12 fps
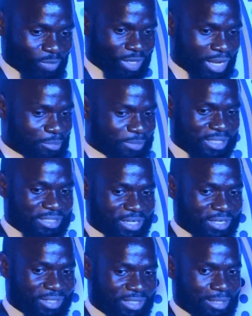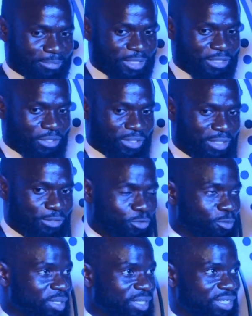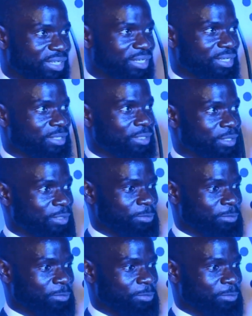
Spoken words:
Yeah, I'm just honored to be here and